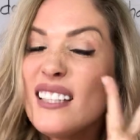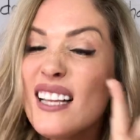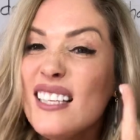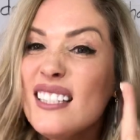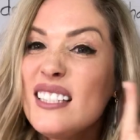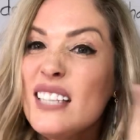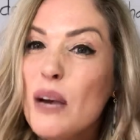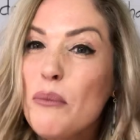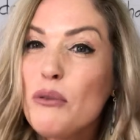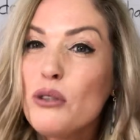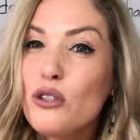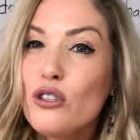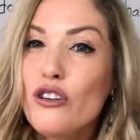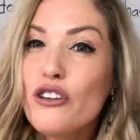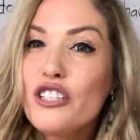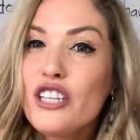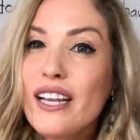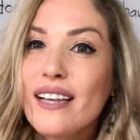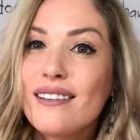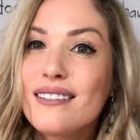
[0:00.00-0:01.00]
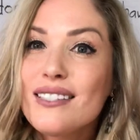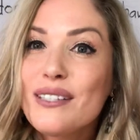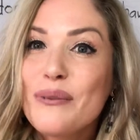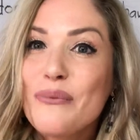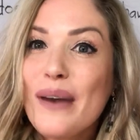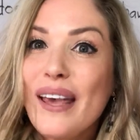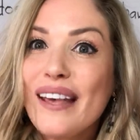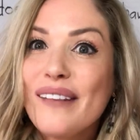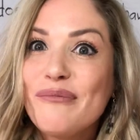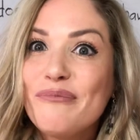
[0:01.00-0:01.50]
That doubles your chance to
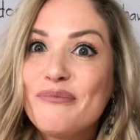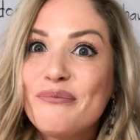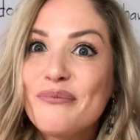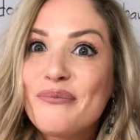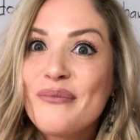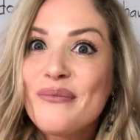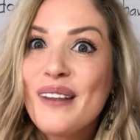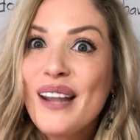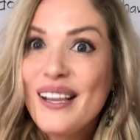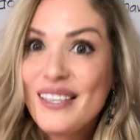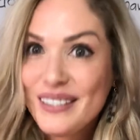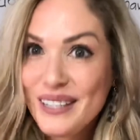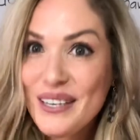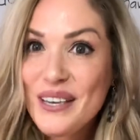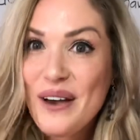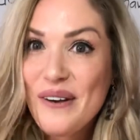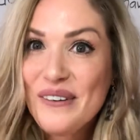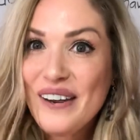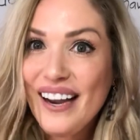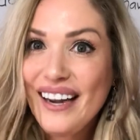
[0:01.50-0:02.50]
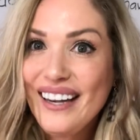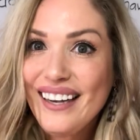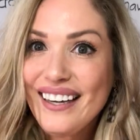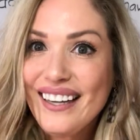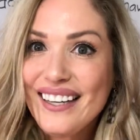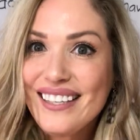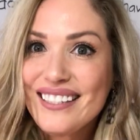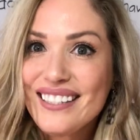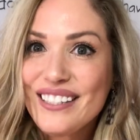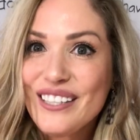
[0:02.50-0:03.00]
win. So y'all ready to
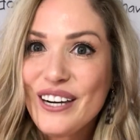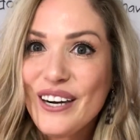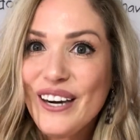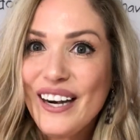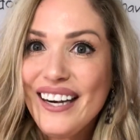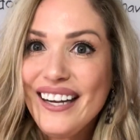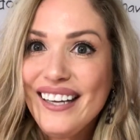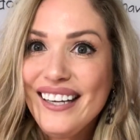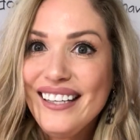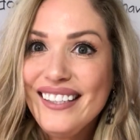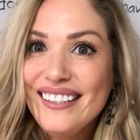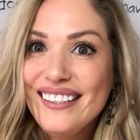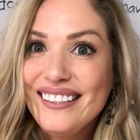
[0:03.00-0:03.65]
get started?